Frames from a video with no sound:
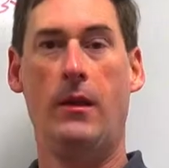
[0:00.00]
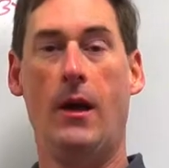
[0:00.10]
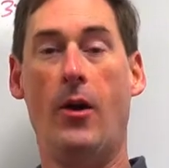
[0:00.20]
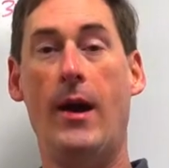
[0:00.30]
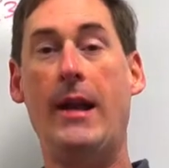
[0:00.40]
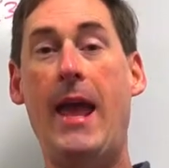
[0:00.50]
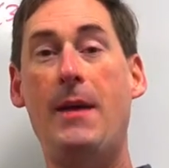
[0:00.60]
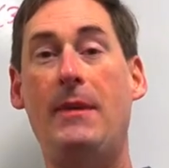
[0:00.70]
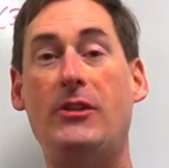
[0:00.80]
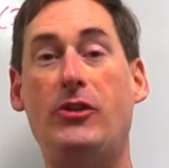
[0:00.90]
All right,
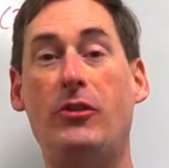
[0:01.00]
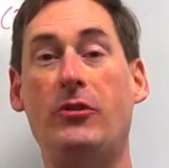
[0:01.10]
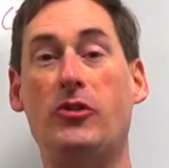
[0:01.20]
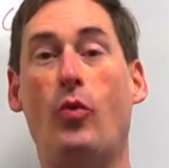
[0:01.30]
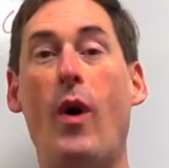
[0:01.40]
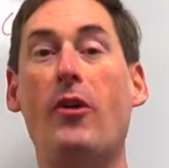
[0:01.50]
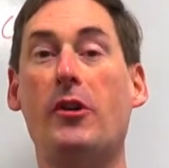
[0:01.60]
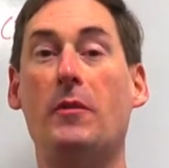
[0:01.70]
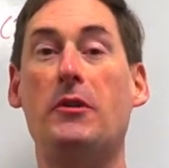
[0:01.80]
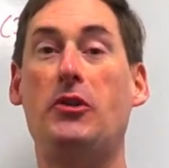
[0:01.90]
AB students,
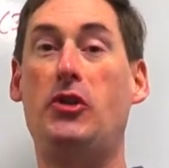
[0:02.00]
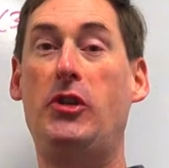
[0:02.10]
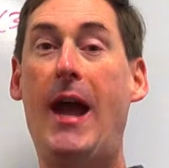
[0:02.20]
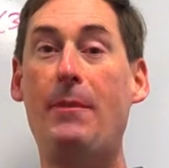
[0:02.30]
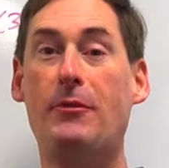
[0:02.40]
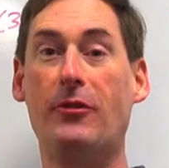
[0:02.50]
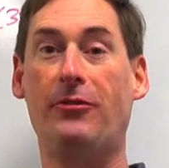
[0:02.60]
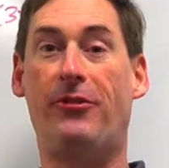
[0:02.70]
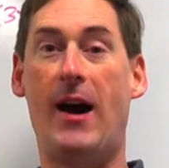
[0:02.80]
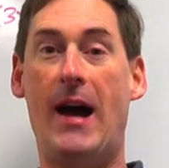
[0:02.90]
welcome to Chapter
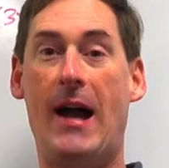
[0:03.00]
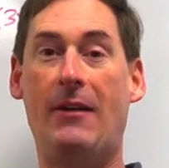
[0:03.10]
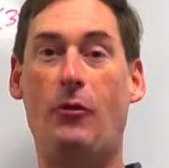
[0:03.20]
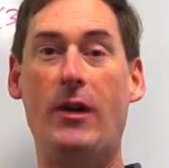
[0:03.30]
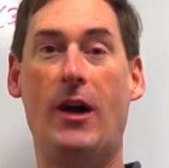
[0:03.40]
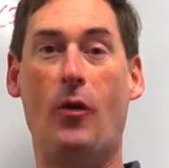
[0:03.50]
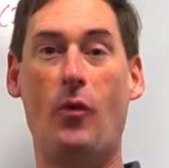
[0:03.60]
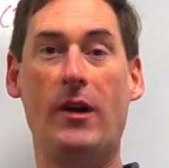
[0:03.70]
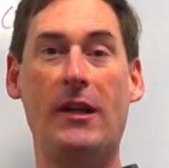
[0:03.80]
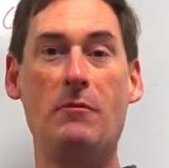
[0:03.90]
5. We are
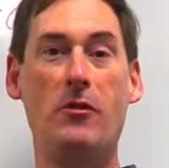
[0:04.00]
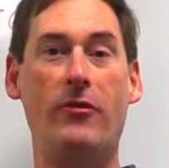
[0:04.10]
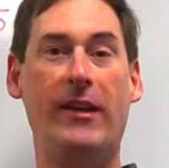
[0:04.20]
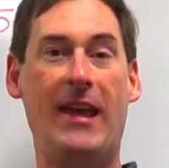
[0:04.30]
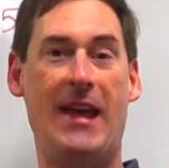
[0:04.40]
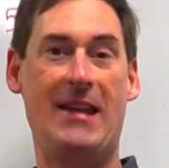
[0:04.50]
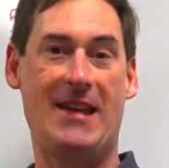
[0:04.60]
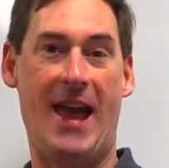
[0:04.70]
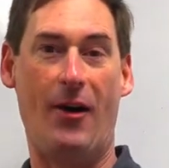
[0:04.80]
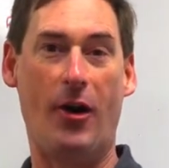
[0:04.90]
really moving ahead
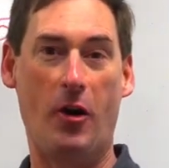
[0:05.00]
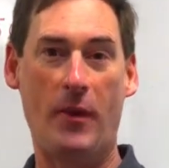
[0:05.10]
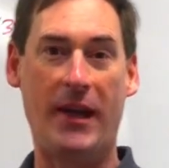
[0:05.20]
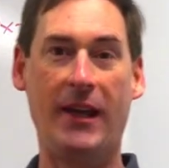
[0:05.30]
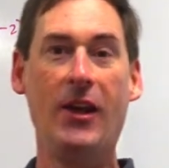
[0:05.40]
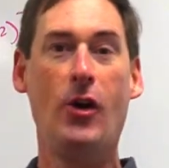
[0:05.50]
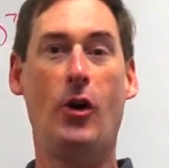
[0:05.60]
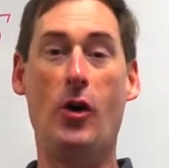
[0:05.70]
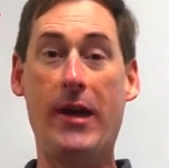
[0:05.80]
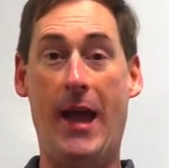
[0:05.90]
now, aren't we?
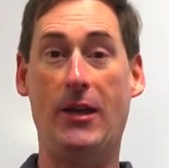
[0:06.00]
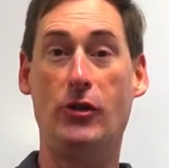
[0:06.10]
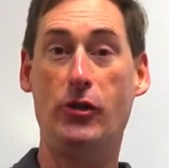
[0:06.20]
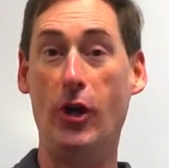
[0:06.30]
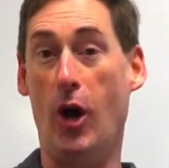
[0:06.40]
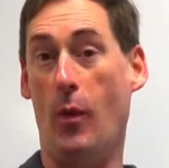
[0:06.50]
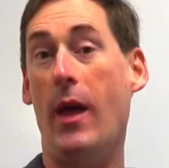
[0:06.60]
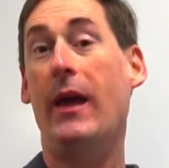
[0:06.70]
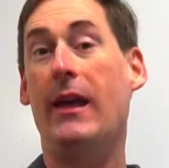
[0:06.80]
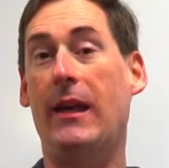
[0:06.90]
Okay, so
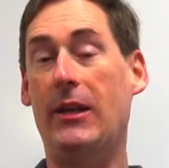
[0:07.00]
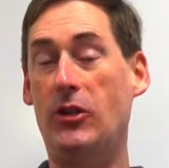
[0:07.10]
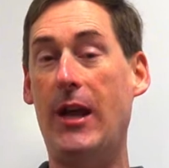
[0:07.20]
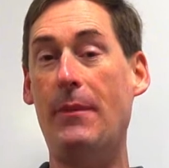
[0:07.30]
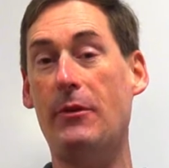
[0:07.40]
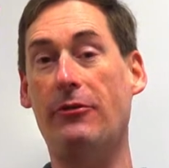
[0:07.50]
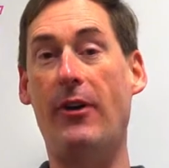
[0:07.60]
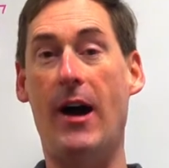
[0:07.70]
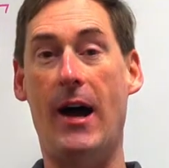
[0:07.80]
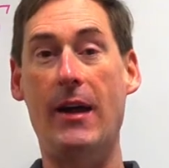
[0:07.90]
in Chapter
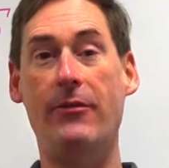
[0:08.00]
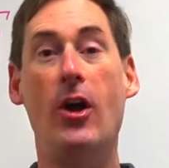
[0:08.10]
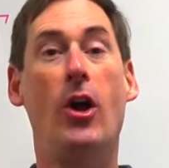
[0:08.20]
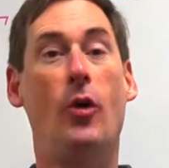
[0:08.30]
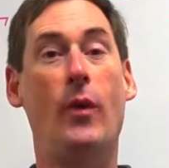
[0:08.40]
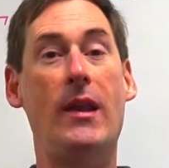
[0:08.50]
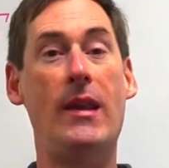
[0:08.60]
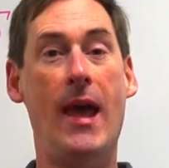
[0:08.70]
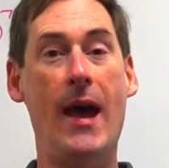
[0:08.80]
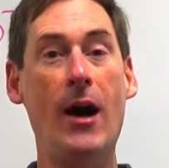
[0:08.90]
5, we
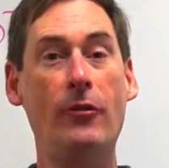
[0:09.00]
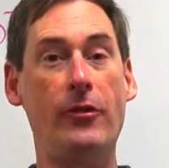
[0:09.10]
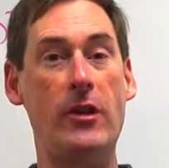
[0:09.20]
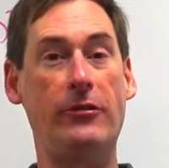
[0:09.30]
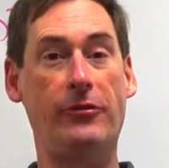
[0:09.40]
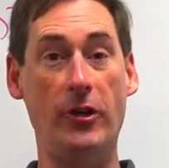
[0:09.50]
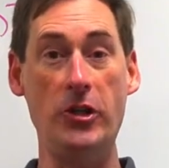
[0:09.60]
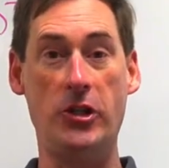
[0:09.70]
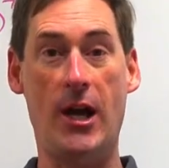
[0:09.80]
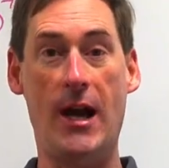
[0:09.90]
now, for the
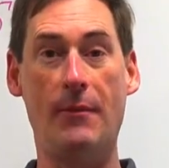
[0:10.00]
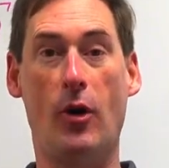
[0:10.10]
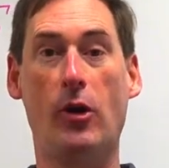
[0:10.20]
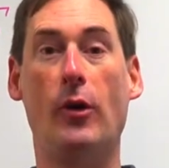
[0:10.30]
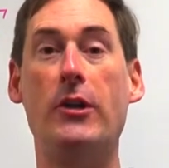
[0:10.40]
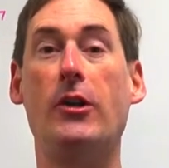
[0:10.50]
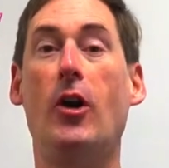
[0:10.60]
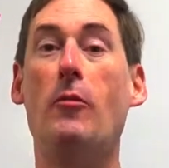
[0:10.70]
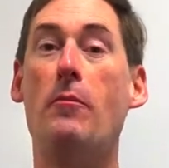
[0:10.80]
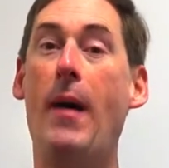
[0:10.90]
first time, are going to
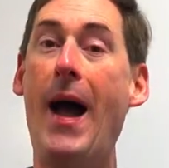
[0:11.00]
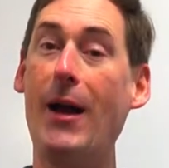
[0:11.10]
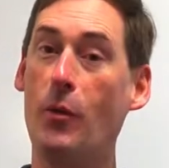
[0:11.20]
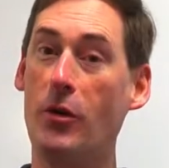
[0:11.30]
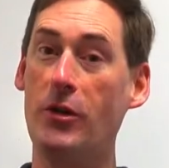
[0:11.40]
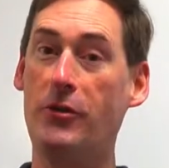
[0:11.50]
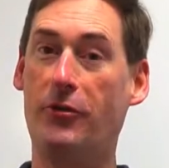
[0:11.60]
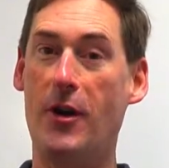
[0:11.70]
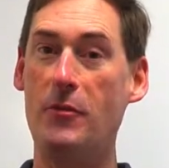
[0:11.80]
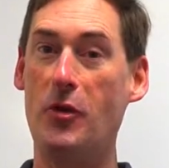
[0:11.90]
go backwards from